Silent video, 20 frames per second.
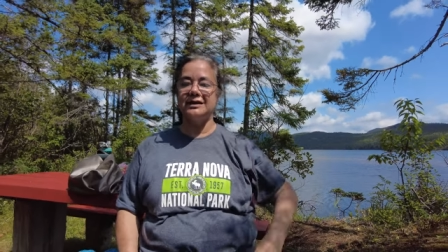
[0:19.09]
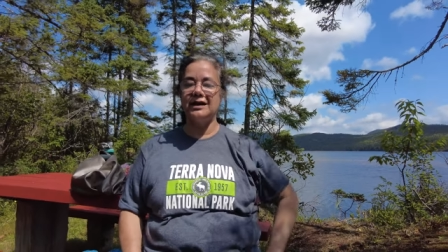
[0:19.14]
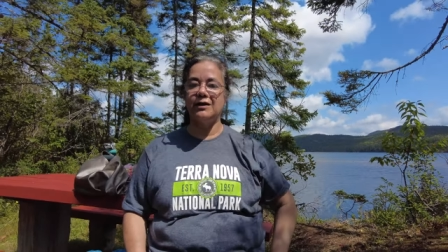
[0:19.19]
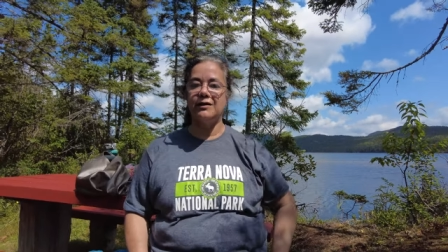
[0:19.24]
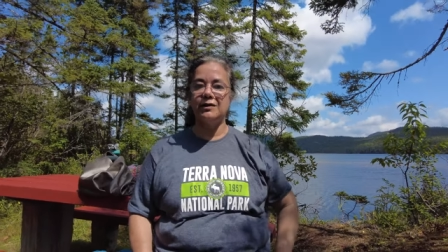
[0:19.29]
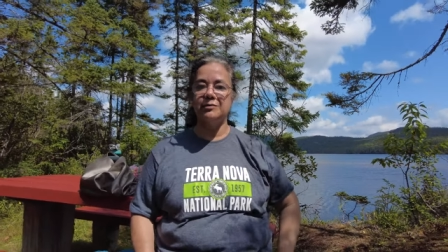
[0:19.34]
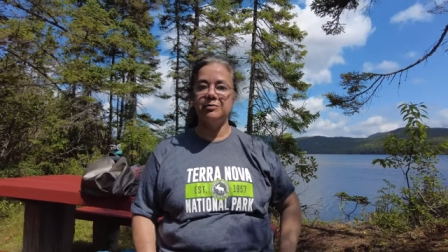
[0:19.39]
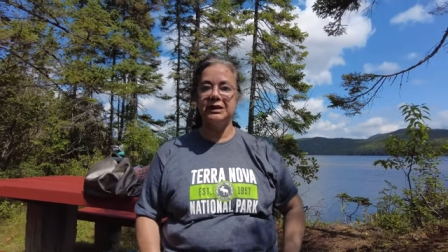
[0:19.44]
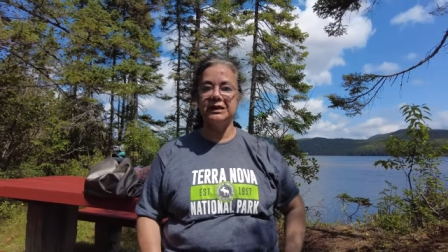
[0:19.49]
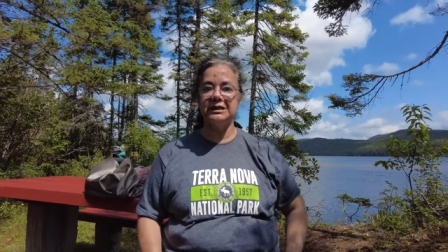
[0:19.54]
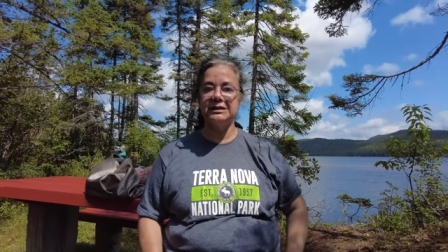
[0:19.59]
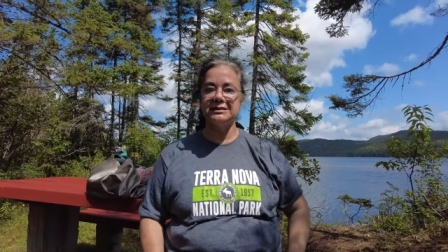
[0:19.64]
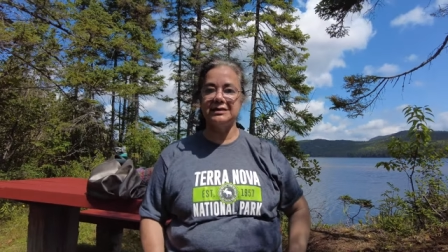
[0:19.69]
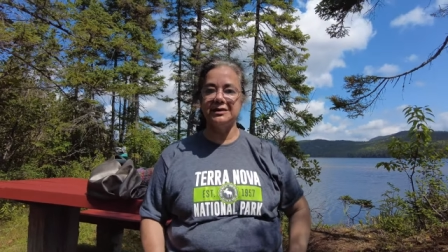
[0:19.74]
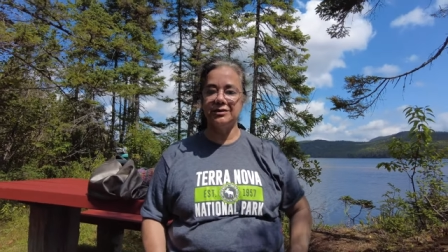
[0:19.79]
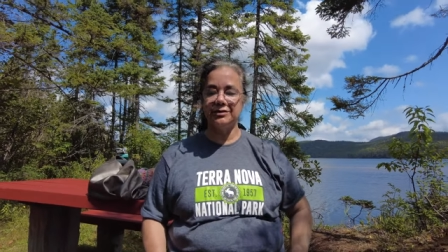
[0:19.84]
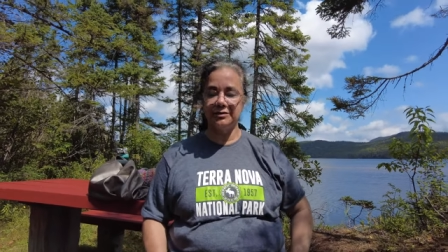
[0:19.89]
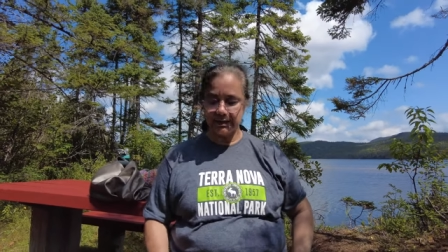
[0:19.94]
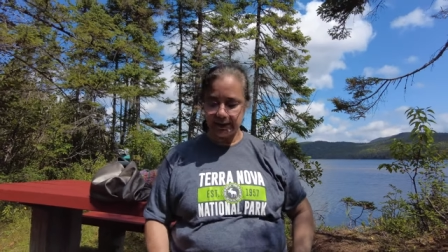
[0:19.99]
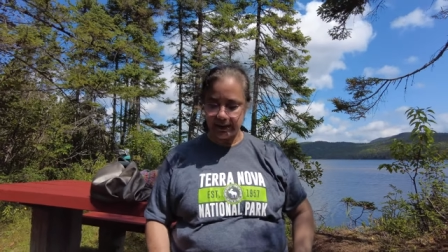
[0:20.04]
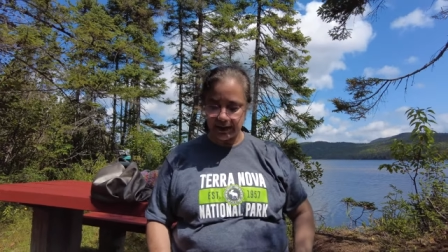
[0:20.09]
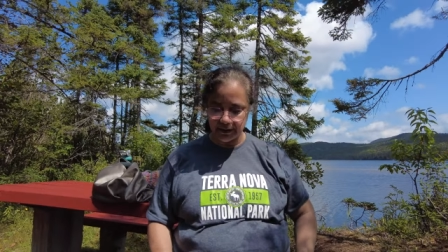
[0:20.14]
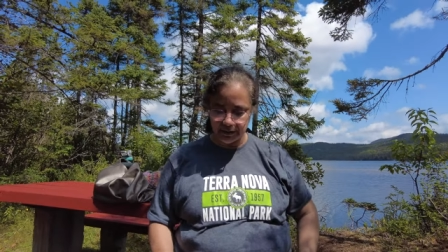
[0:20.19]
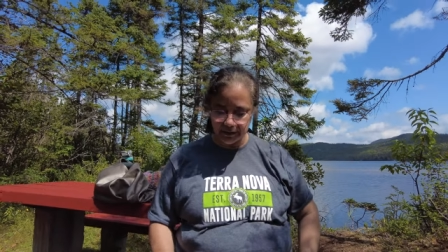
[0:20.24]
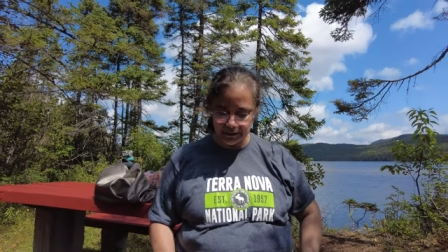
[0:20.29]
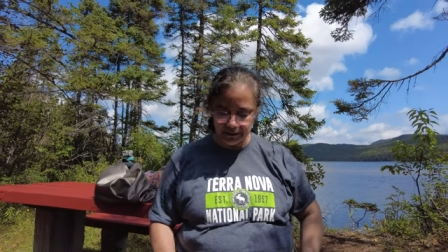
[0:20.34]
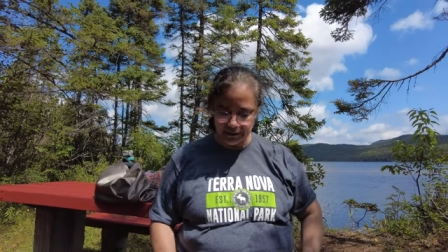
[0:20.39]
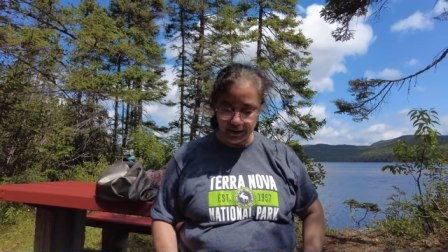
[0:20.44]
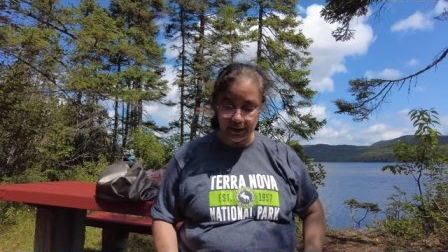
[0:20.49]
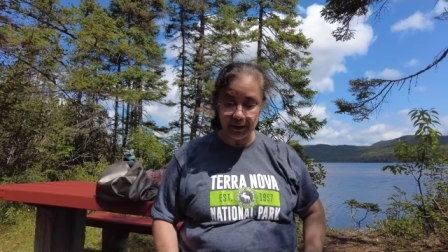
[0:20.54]
our place in Ontario
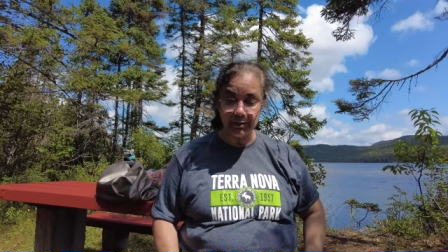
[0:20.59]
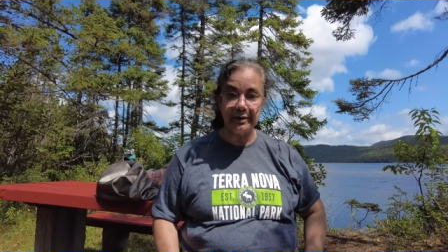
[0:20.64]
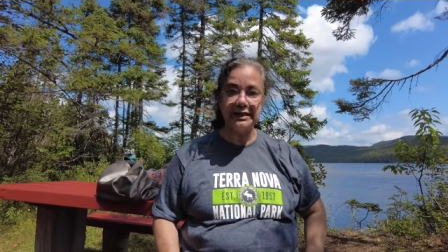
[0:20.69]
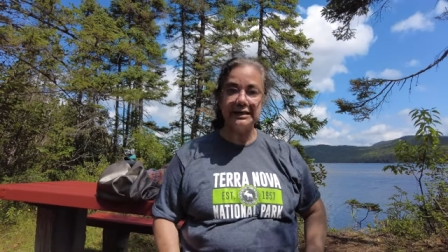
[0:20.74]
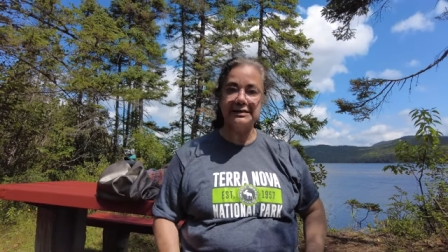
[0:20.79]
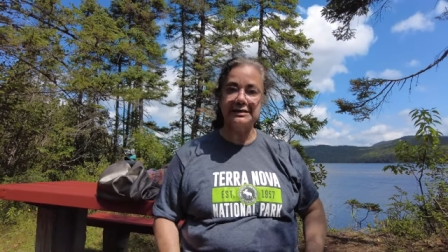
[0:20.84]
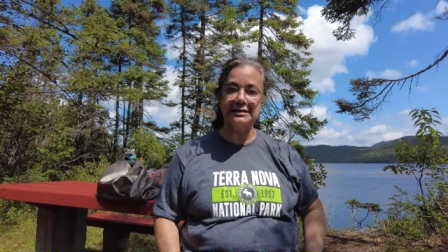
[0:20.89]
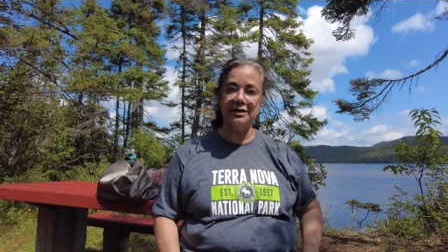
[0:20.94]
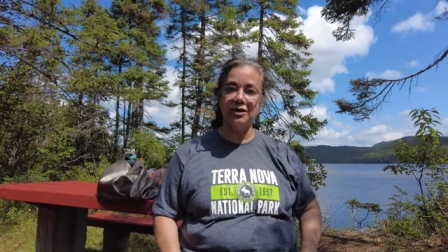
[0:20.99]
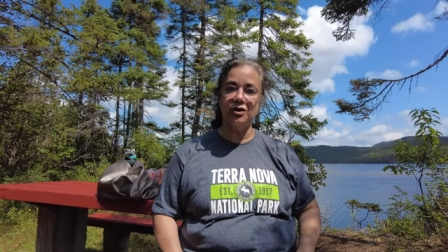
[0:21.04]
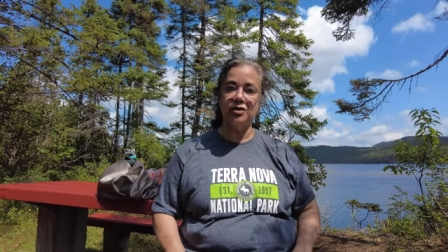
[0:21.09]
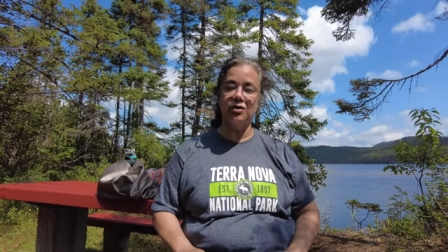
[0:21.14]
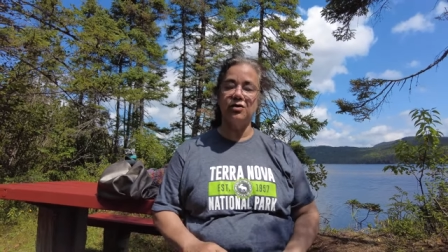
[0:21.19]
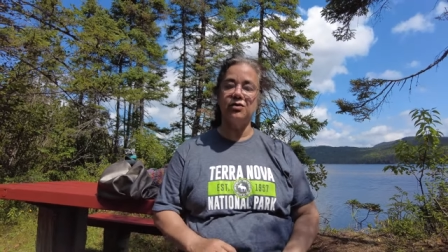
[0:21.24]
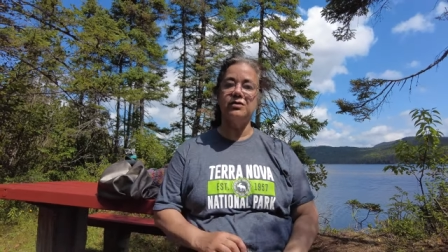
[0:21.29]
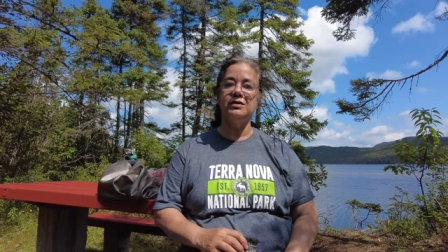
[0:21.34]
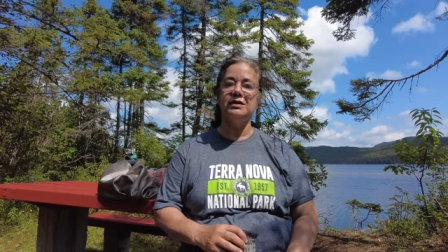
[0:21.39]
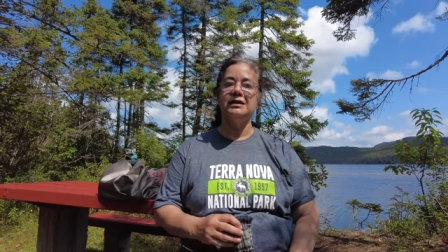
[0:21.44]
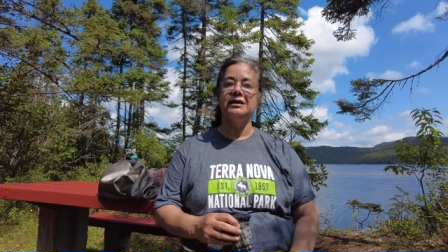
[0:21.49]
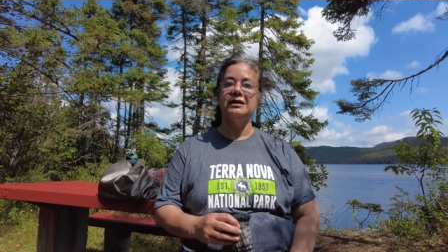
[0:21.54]
three weeks ago